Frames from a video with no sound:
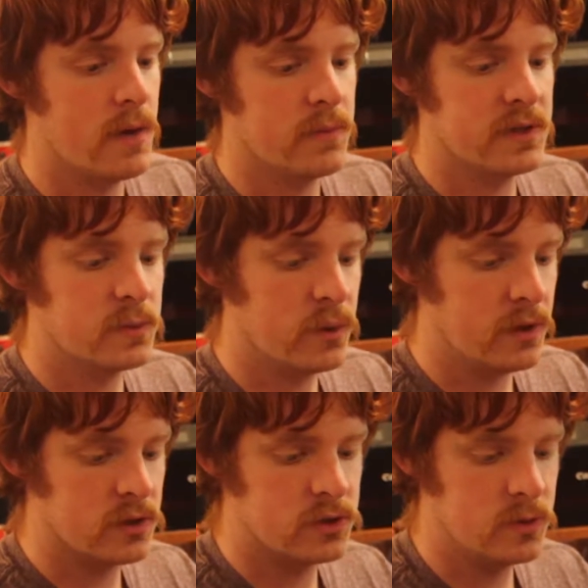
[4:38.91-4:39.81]
These
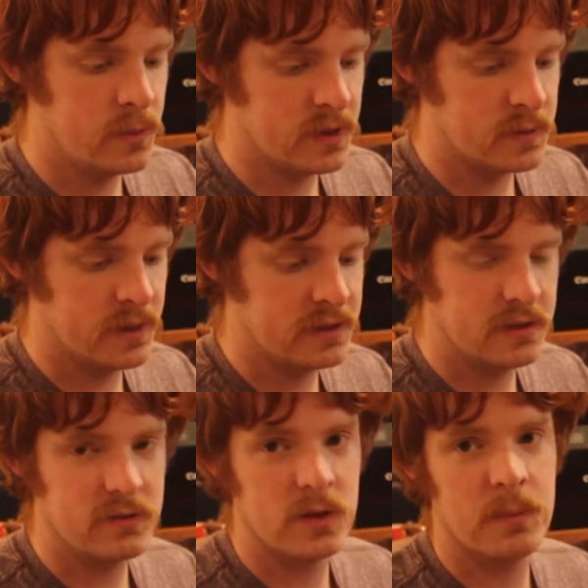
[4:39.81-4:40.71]
weren't super
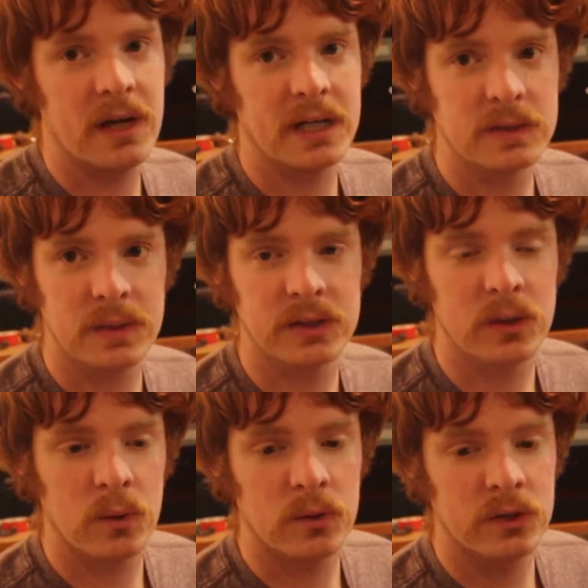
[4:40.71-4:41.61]
expensive, so I'm not expecting
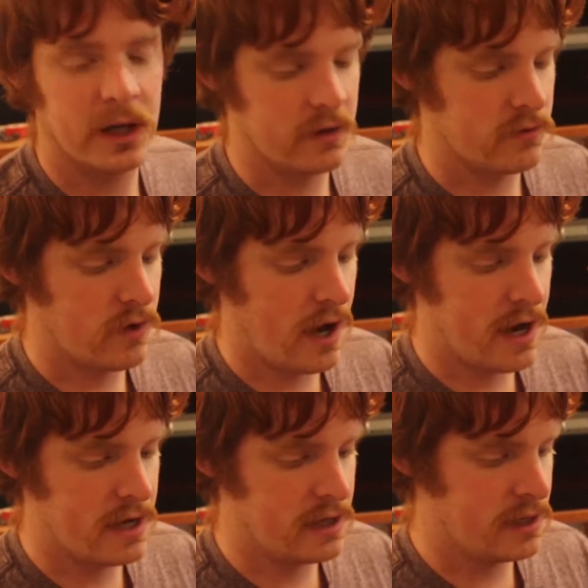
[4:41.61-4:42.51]
a whole lot of
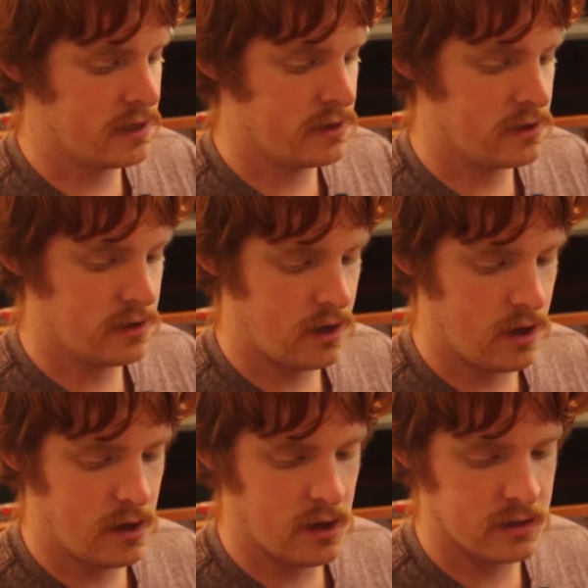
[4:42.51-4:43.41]
high-end
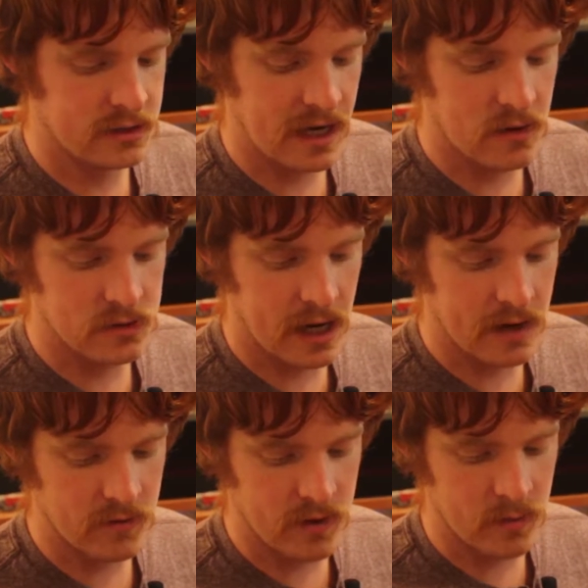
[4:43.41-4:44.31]
sound out
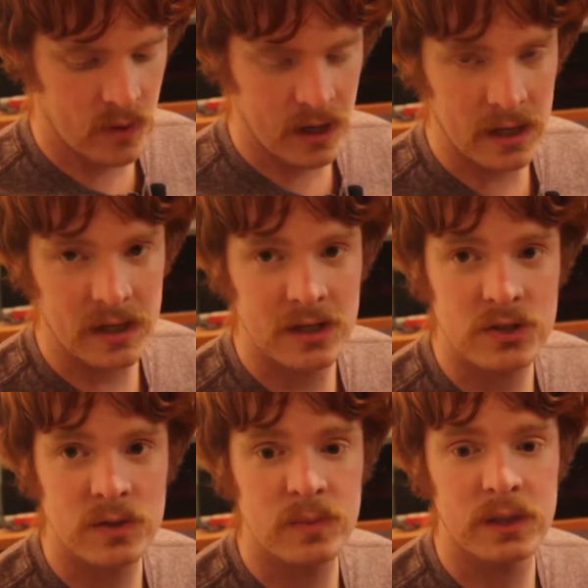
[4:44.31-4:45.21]
of it, but it
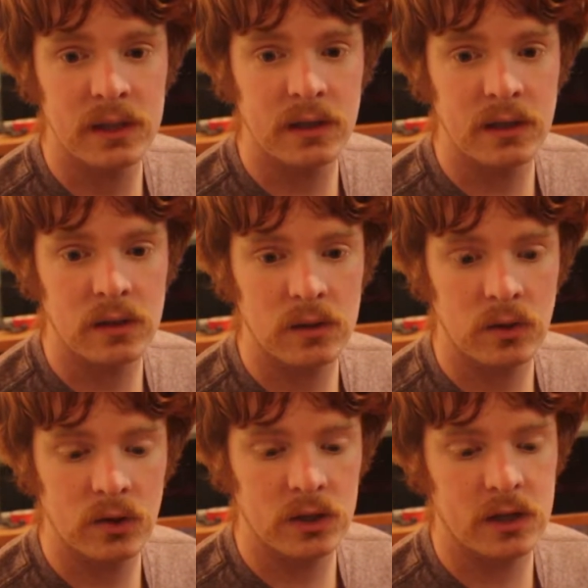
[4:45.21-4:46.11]
should be
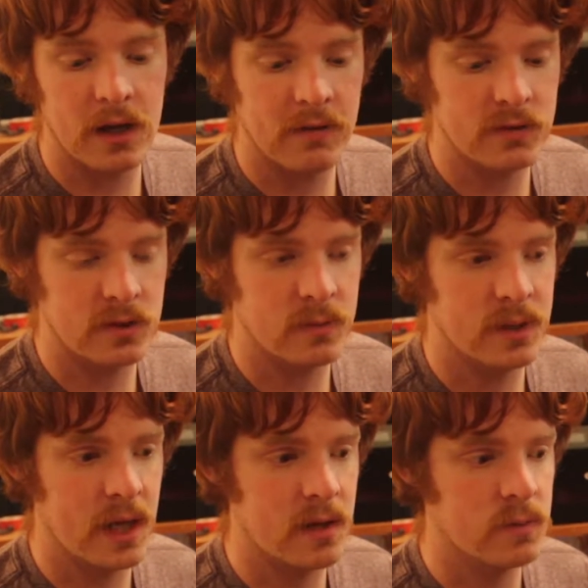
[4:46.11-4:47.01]
good enough to
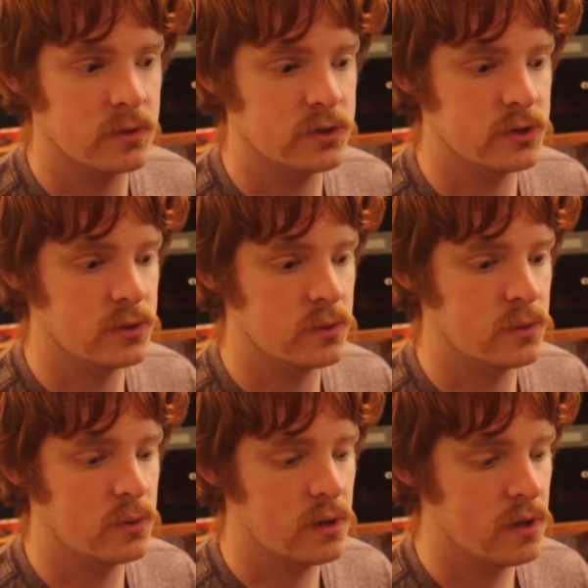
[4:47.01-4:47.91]
be able to